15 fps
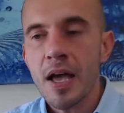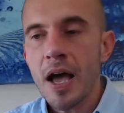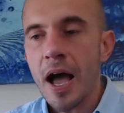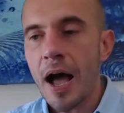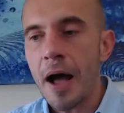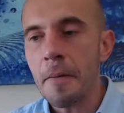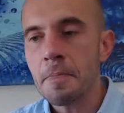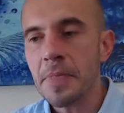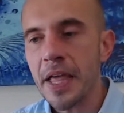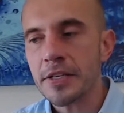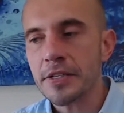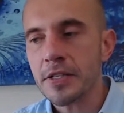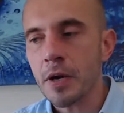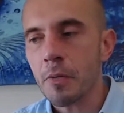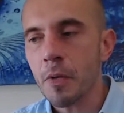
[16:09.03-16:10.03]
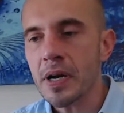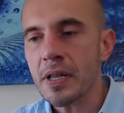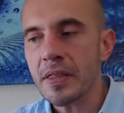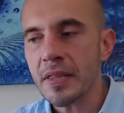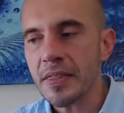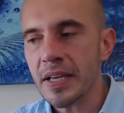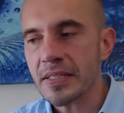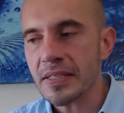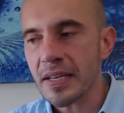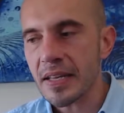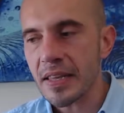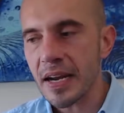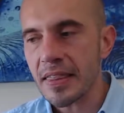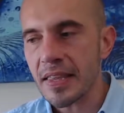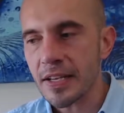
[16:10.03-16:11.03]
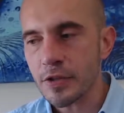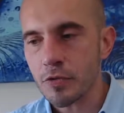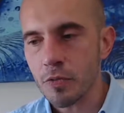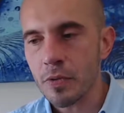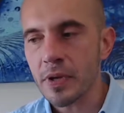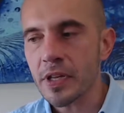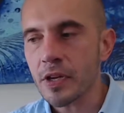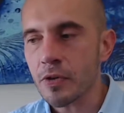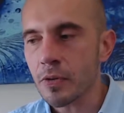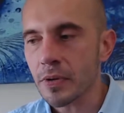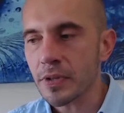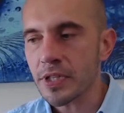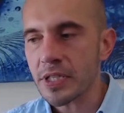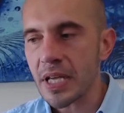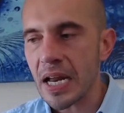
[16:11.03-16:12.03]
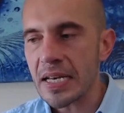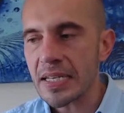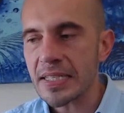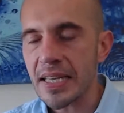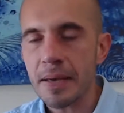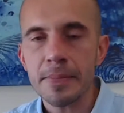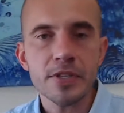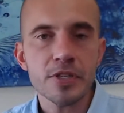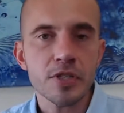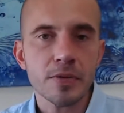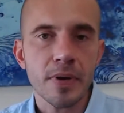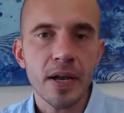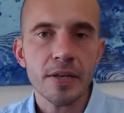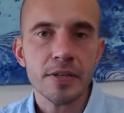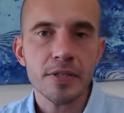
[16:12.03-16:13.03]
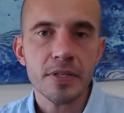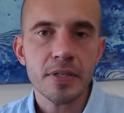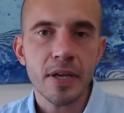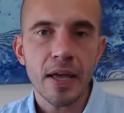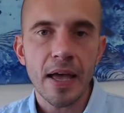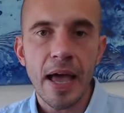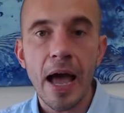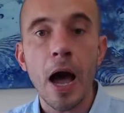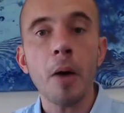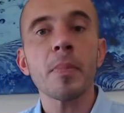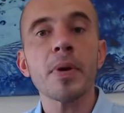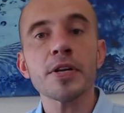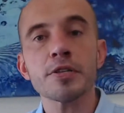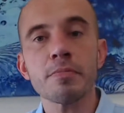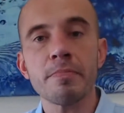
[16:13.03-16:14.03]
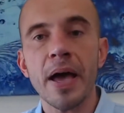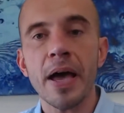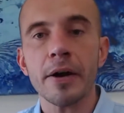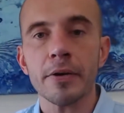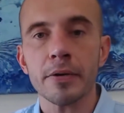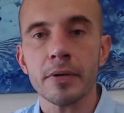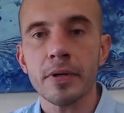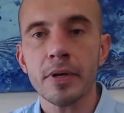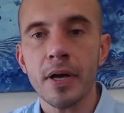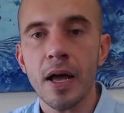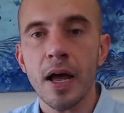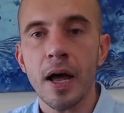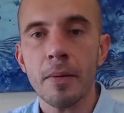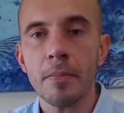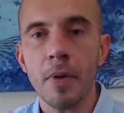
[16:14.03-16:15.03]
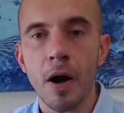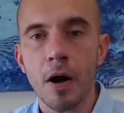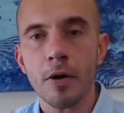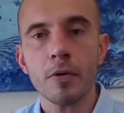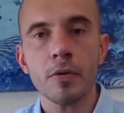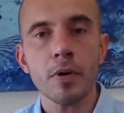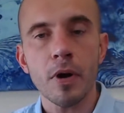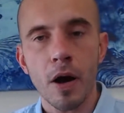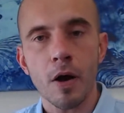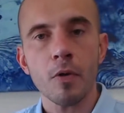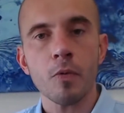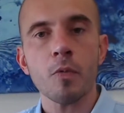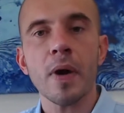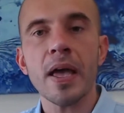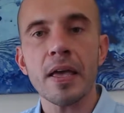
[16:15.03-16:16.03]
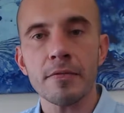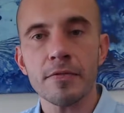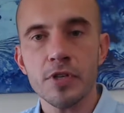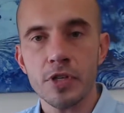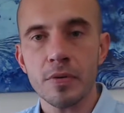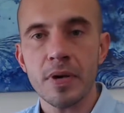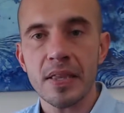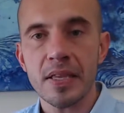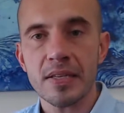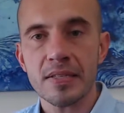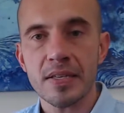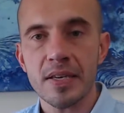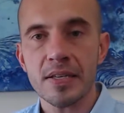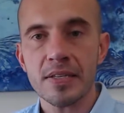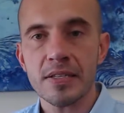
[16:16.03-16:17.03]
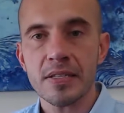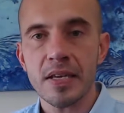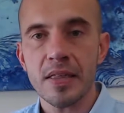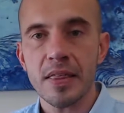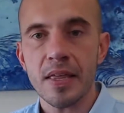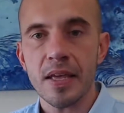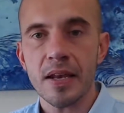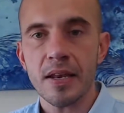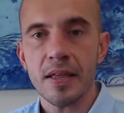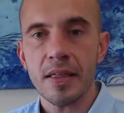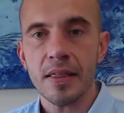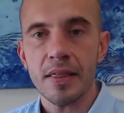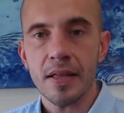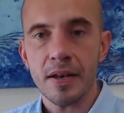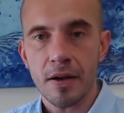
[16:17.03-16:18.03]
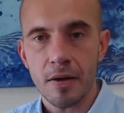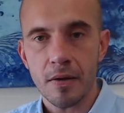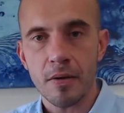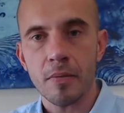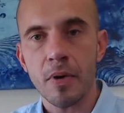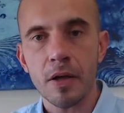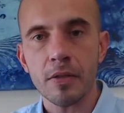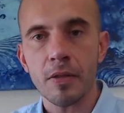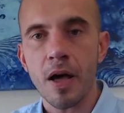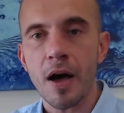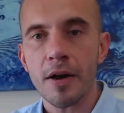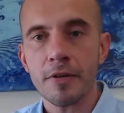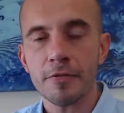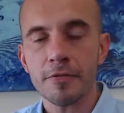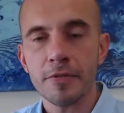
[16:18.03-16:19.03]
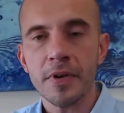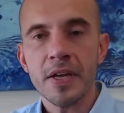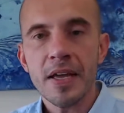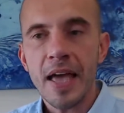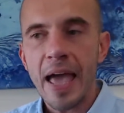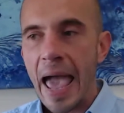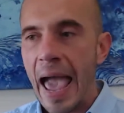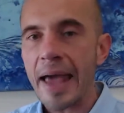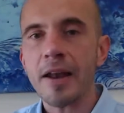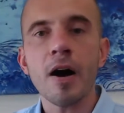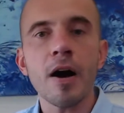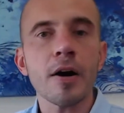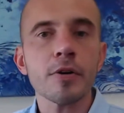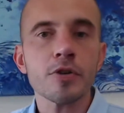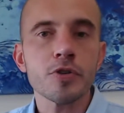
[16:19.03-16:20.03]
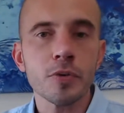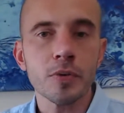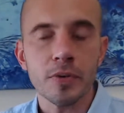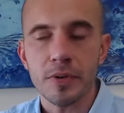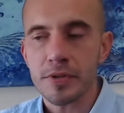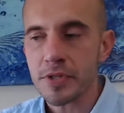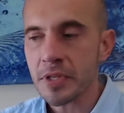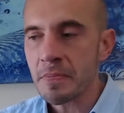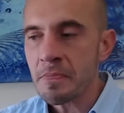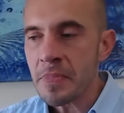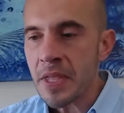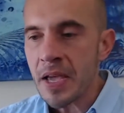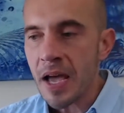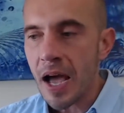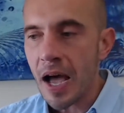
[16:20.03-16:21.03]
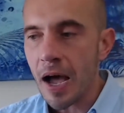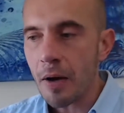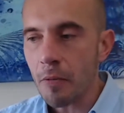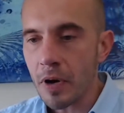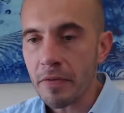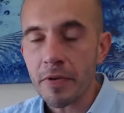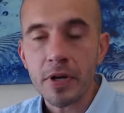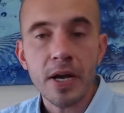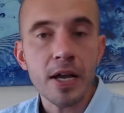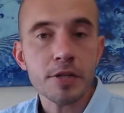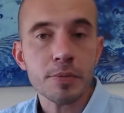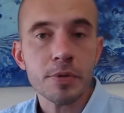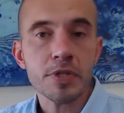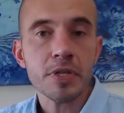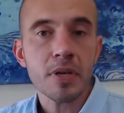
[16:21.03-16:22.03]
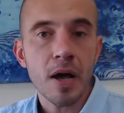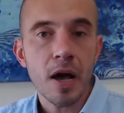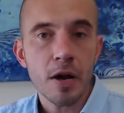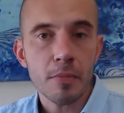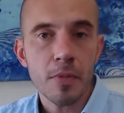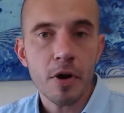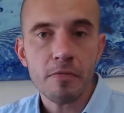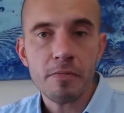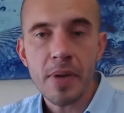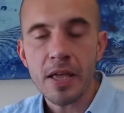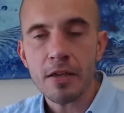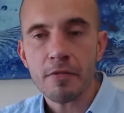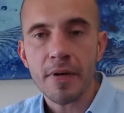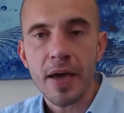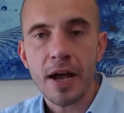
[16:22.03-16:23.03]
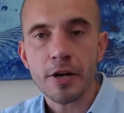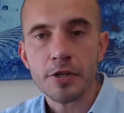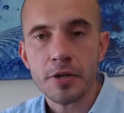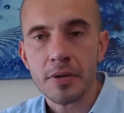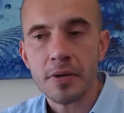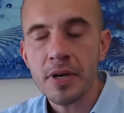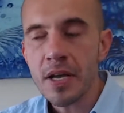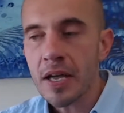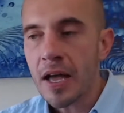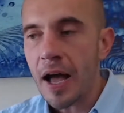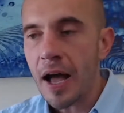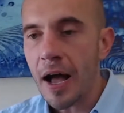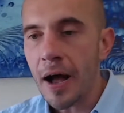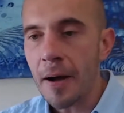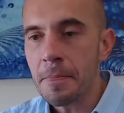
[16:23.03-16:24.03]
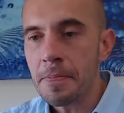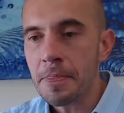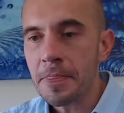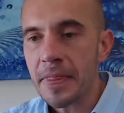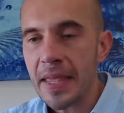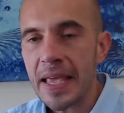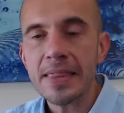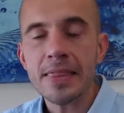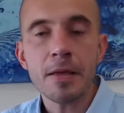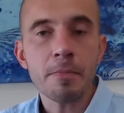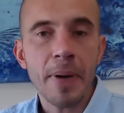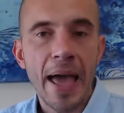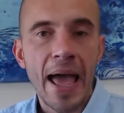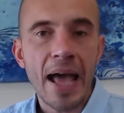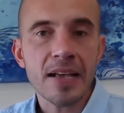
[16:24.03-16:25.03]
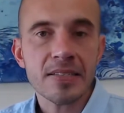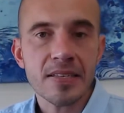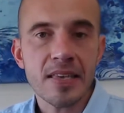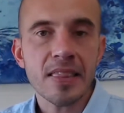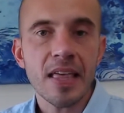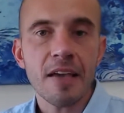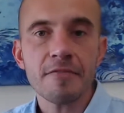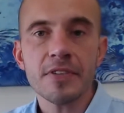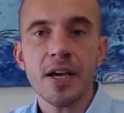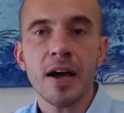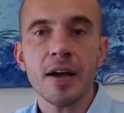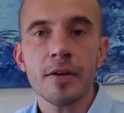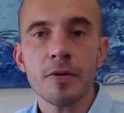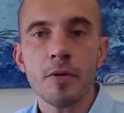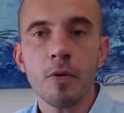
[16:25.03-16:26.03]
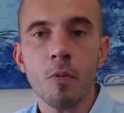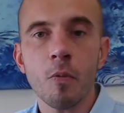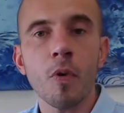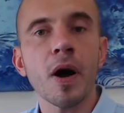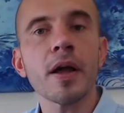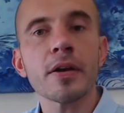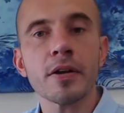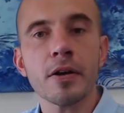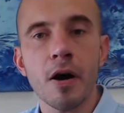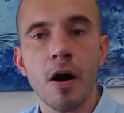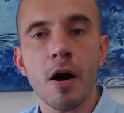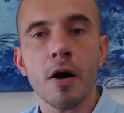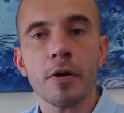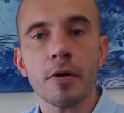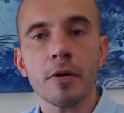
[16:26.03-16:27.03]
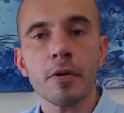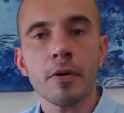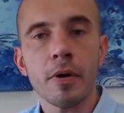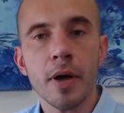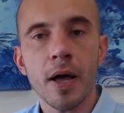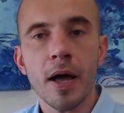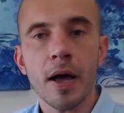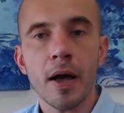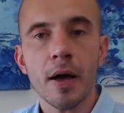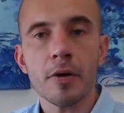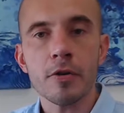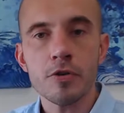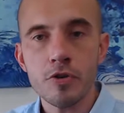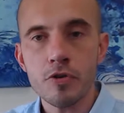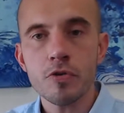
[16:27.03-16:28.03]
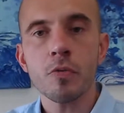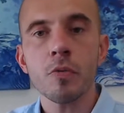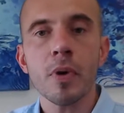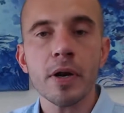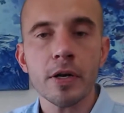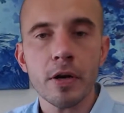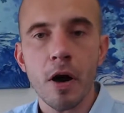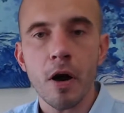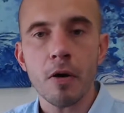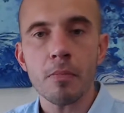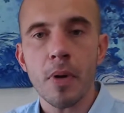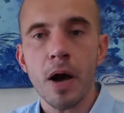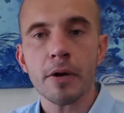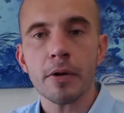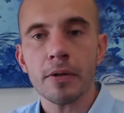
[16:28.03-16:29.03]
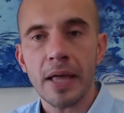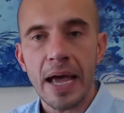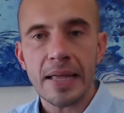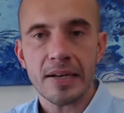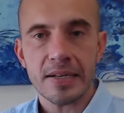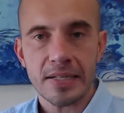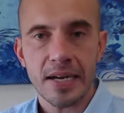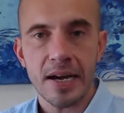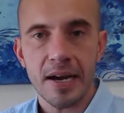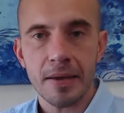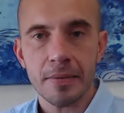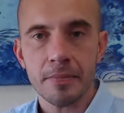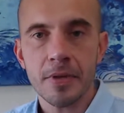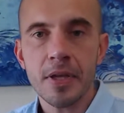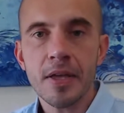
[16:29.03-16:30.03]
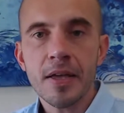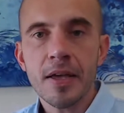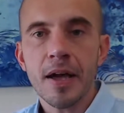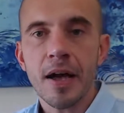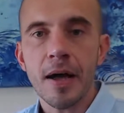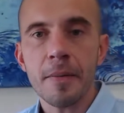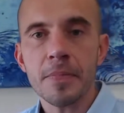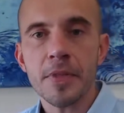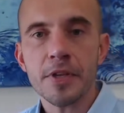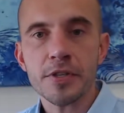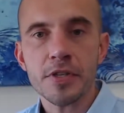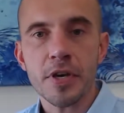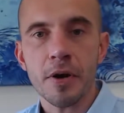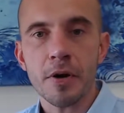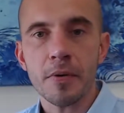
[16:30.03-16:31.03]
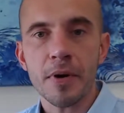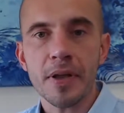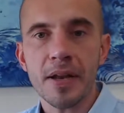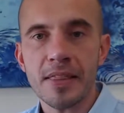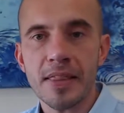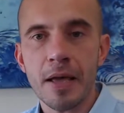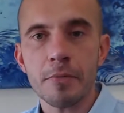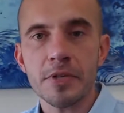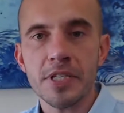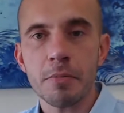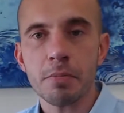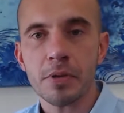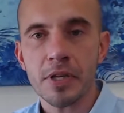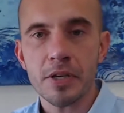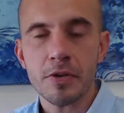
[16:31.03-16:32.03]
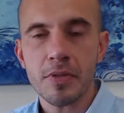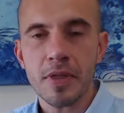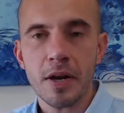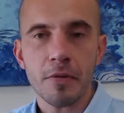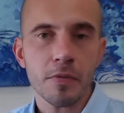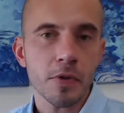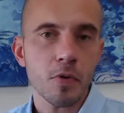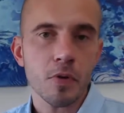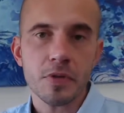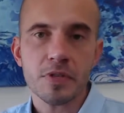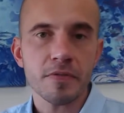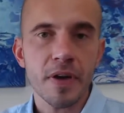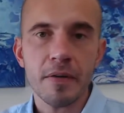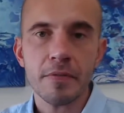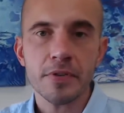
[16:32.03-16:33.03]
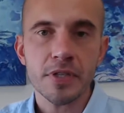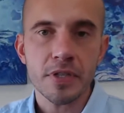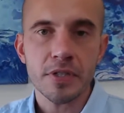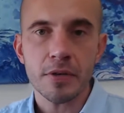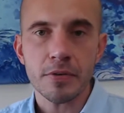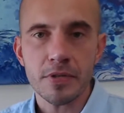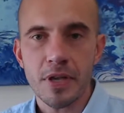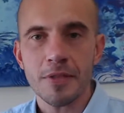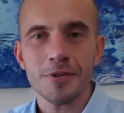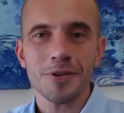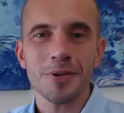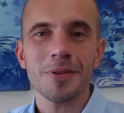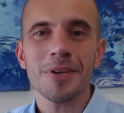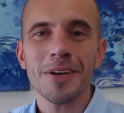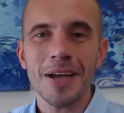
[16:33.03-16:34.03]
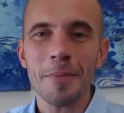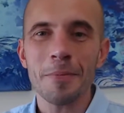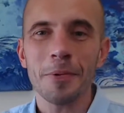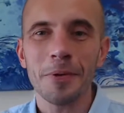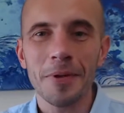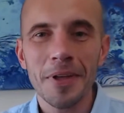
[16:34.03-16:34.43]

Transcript: And so one of the things that I think is really cool, it just kind of demonstrates how much better our way of doing this is than a lot of ad hoc tools. One of our customers is an automotive manufacturer. In the past, they've done new one car model at a time. And they would typically do that over the course of 5 or 6 years. Now, there's only a couple